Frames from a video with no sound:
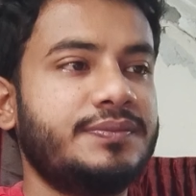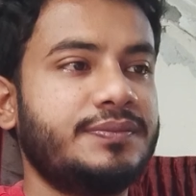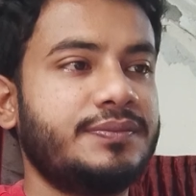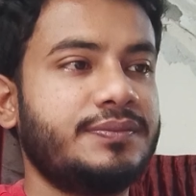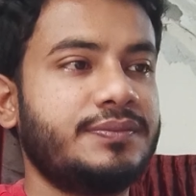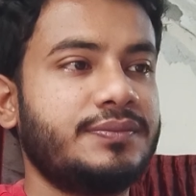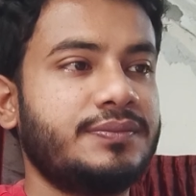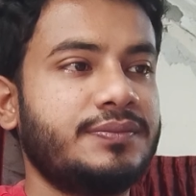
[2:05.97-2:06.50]

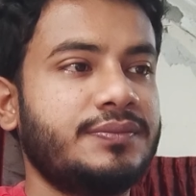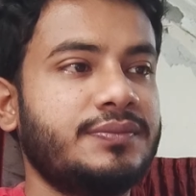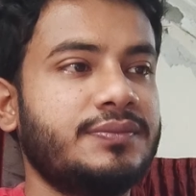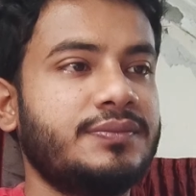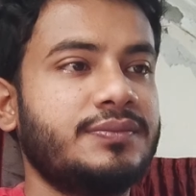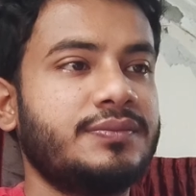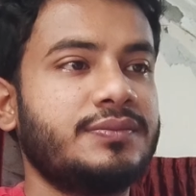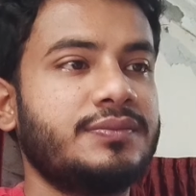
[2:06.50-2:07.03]

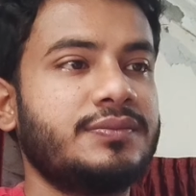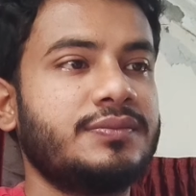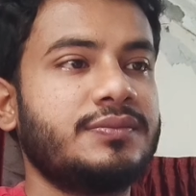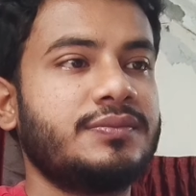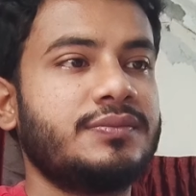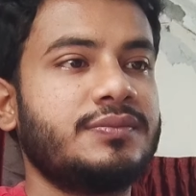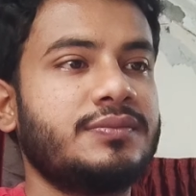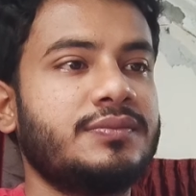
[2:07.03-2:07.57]

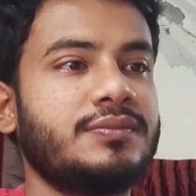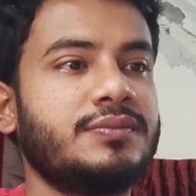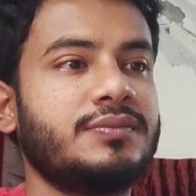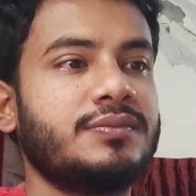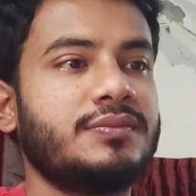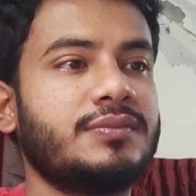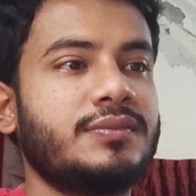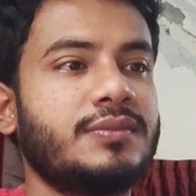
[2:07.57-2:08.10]

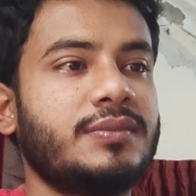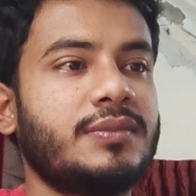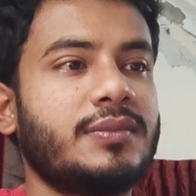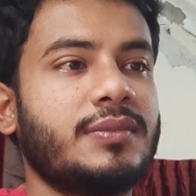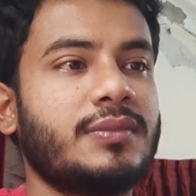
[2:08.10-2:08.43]
Nobody speaks.